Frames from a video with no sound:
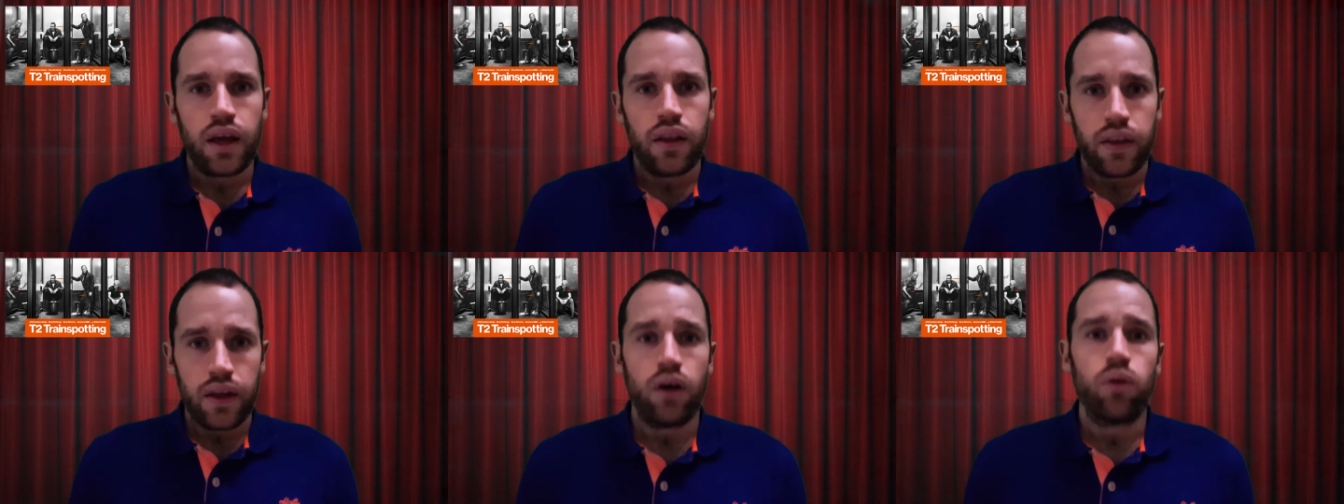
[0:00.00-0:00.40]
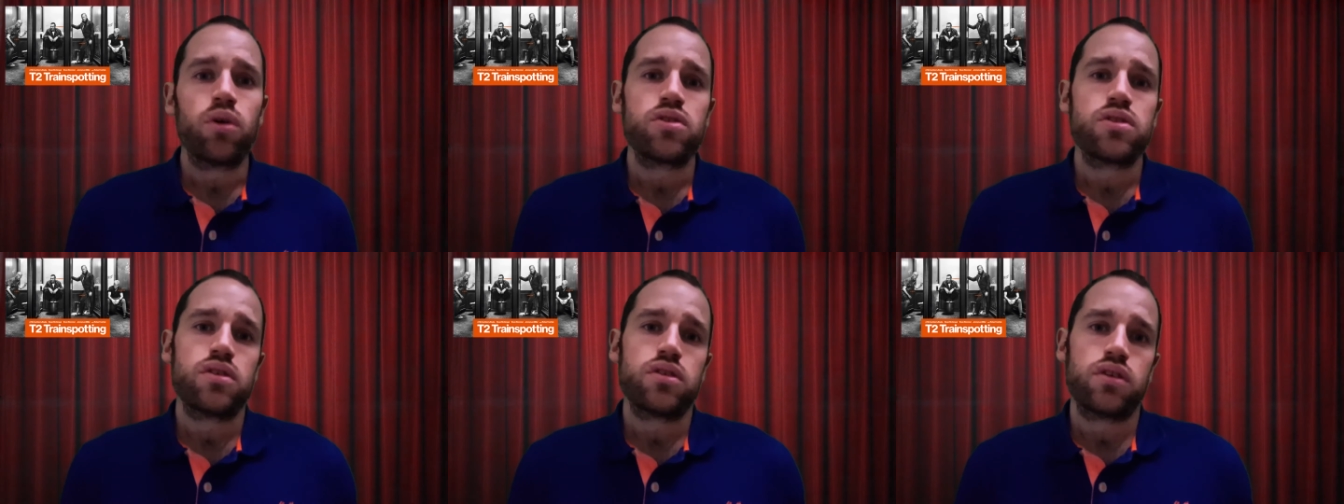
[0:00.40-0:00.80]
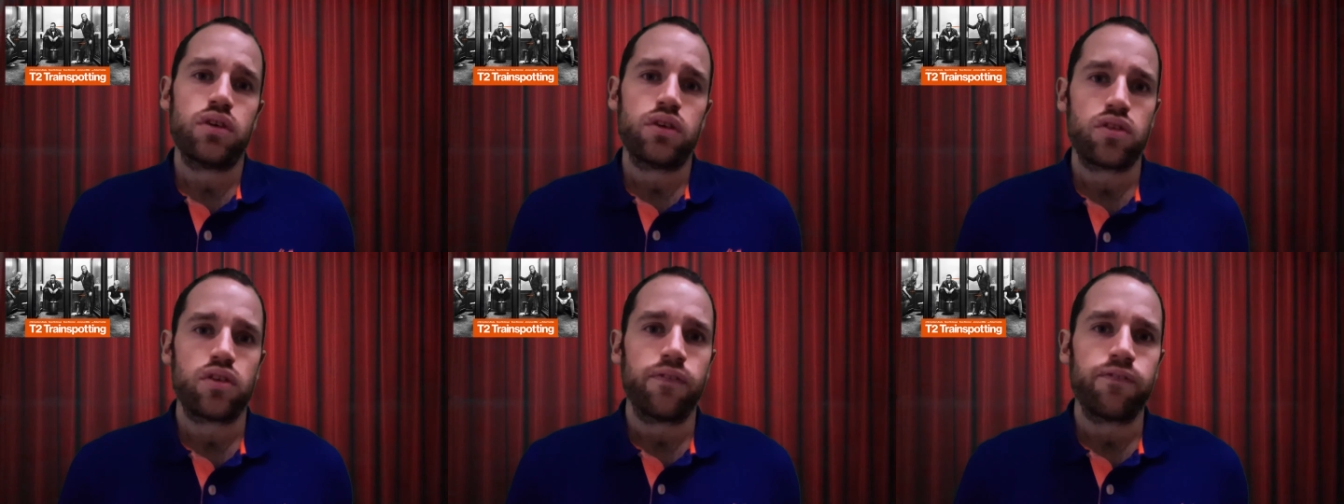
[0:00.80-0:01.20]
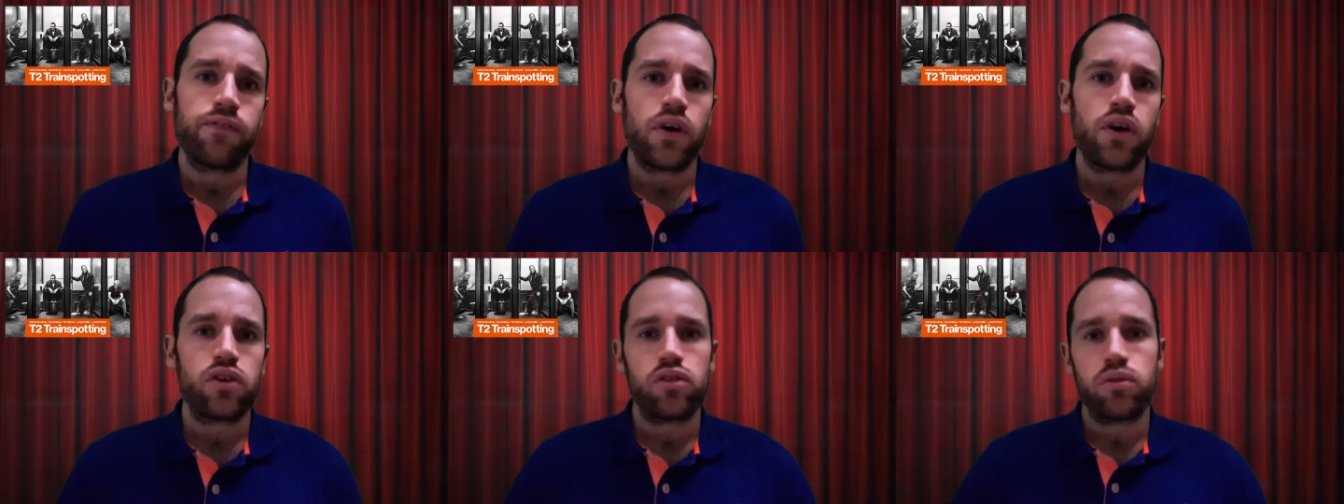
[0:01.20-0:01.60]
Now it wasn't as good as the
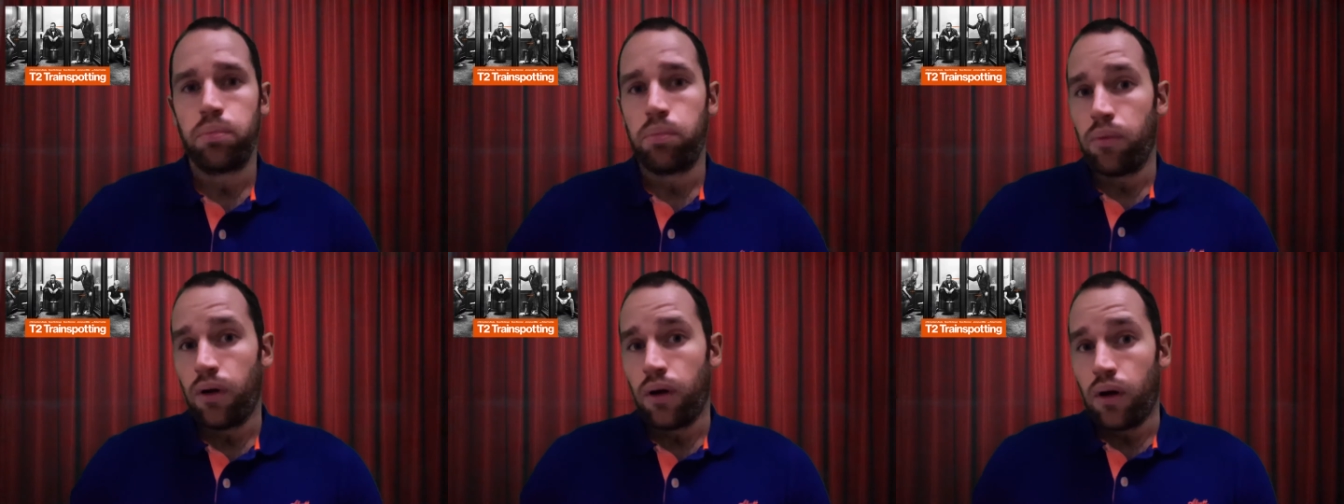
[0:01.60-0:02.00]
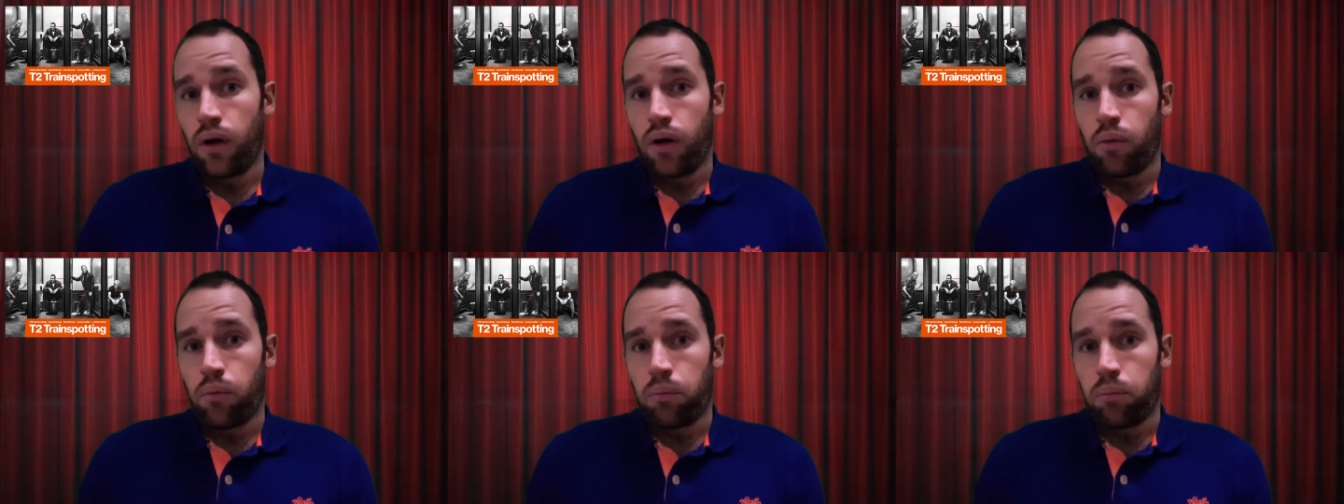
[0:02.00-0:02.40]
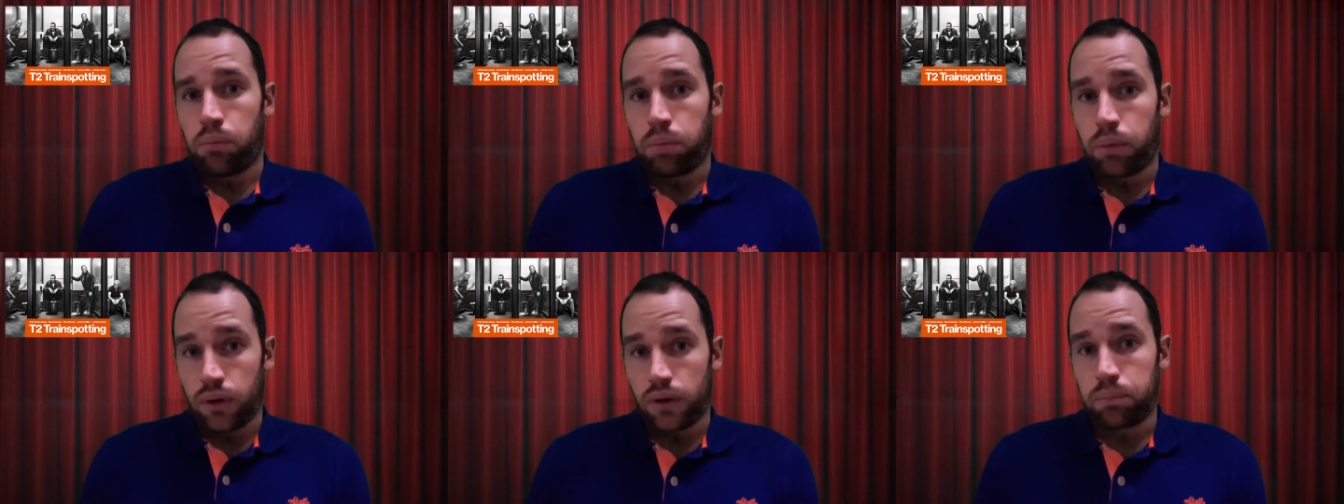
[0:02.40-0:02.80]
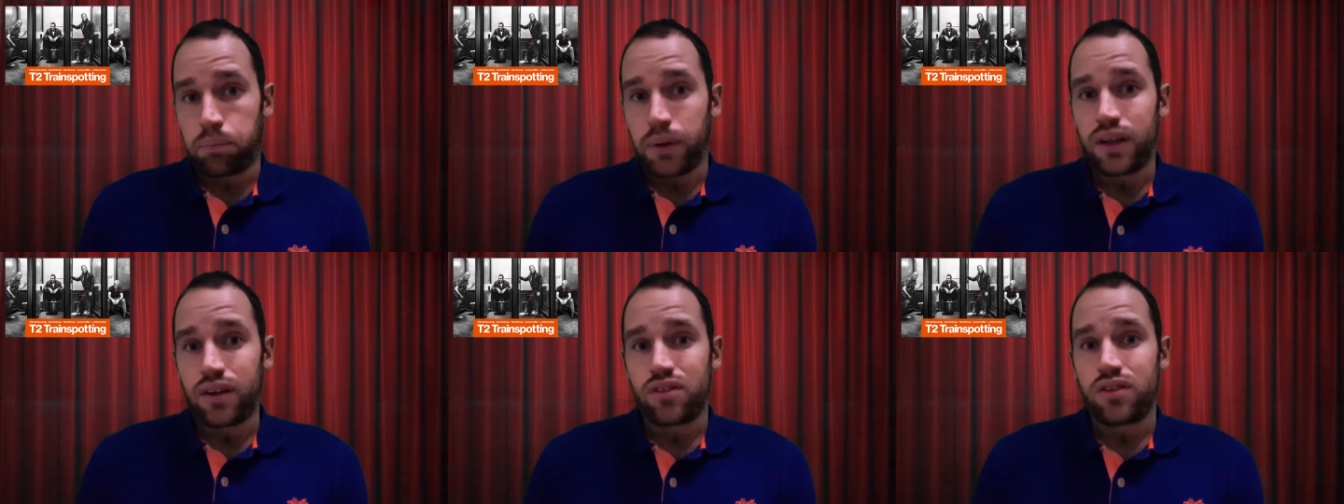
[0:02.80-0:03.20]
first, but
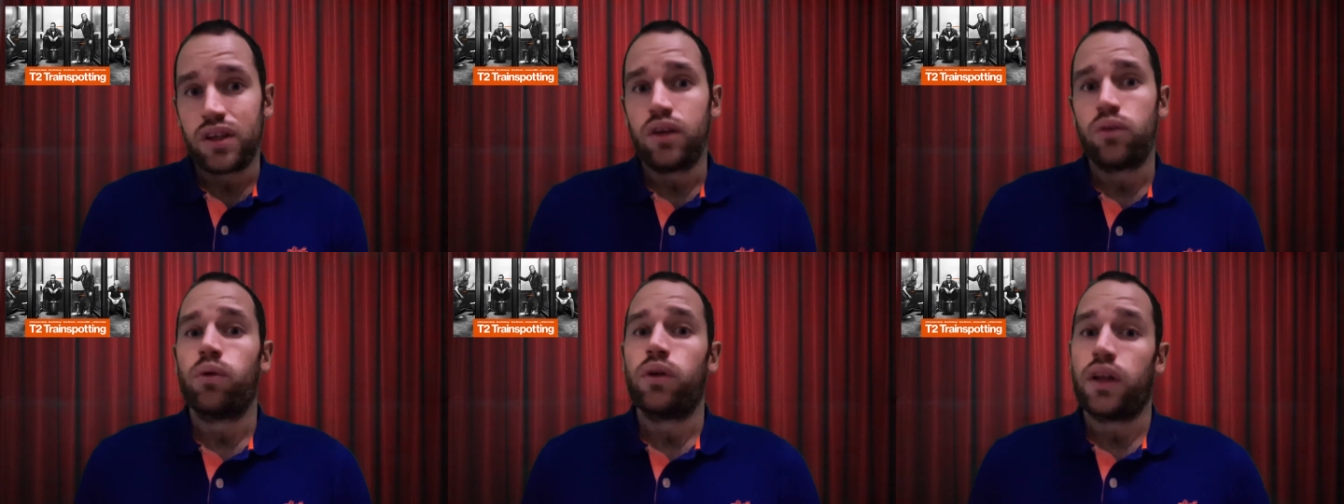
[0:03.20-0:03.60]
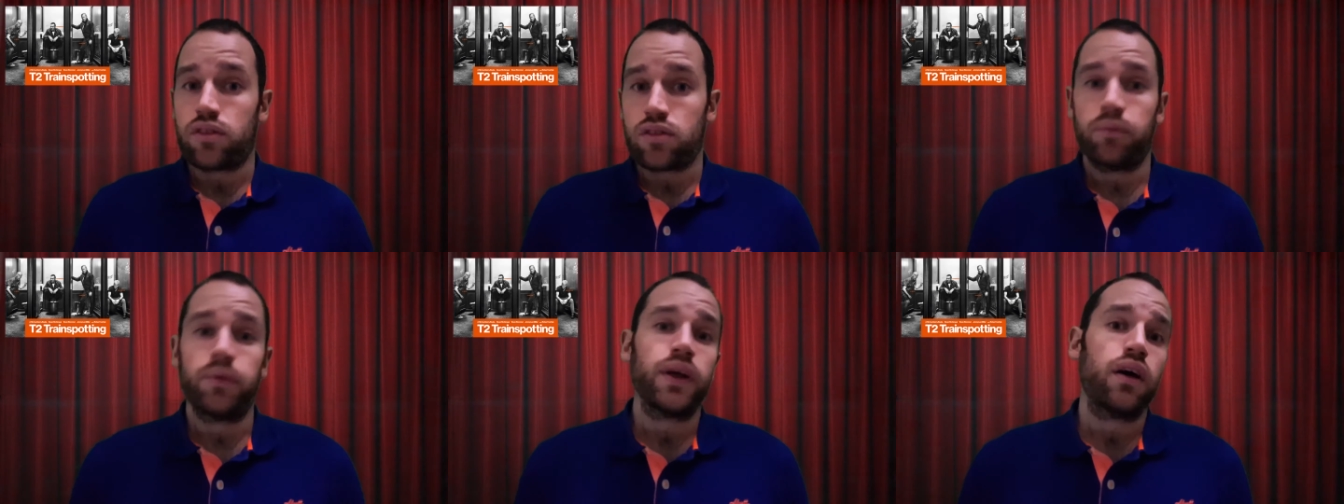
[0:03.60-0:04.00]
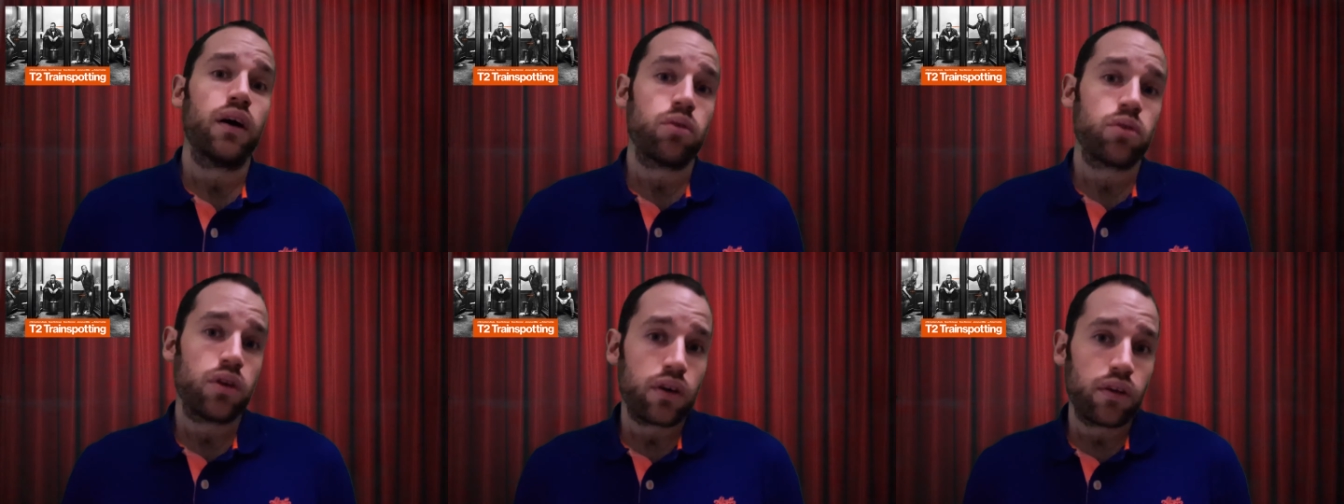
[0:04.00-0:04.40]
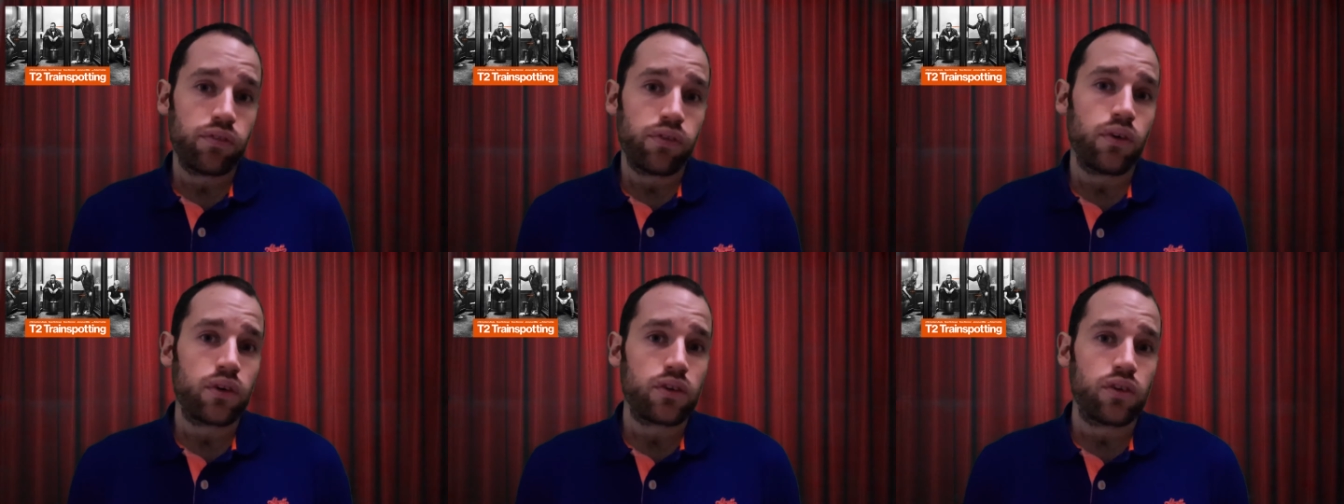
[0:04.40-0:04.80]
being a sequel and something I was looking
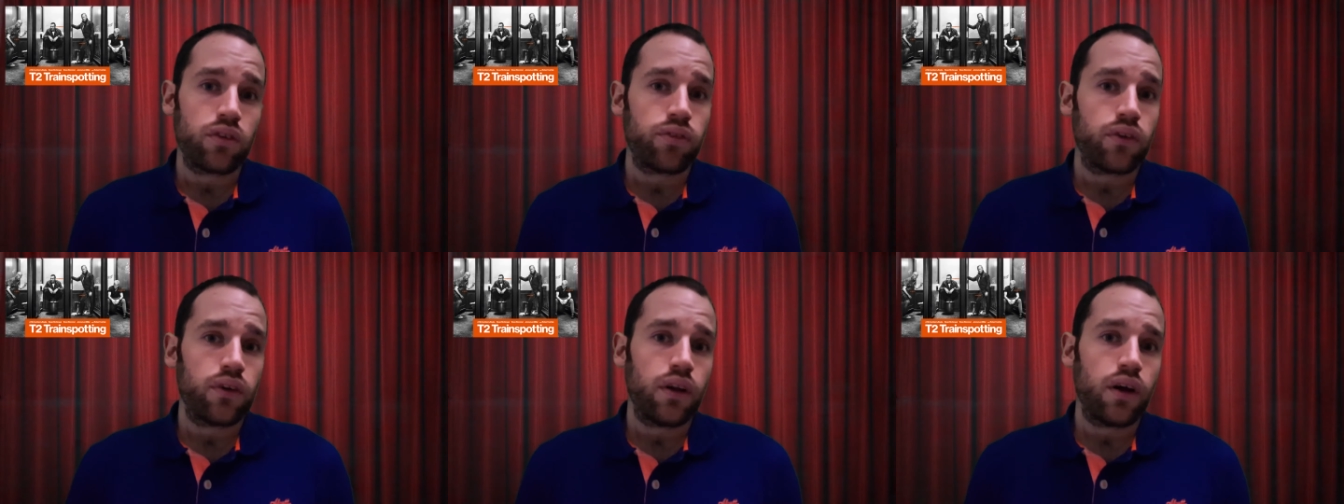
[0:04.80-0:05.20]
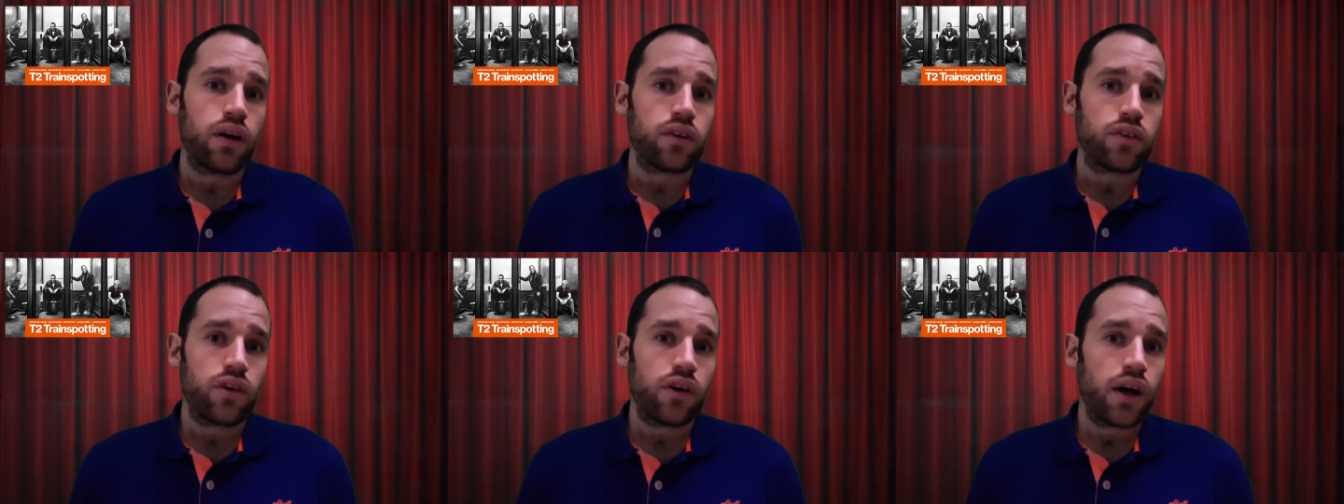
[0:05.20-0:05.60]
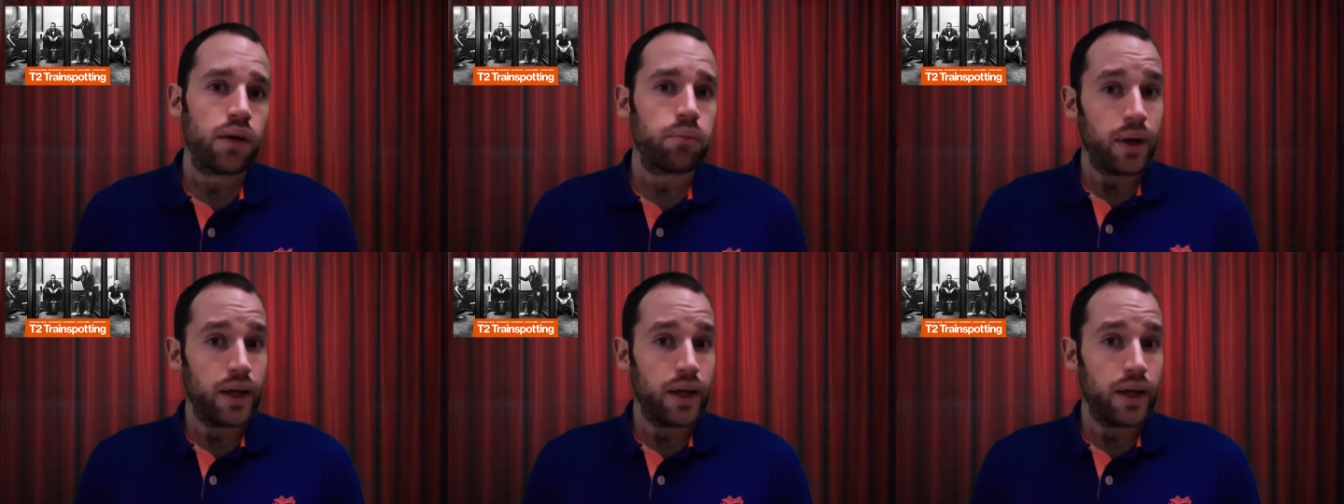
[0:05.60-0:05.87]
forward to for a long time,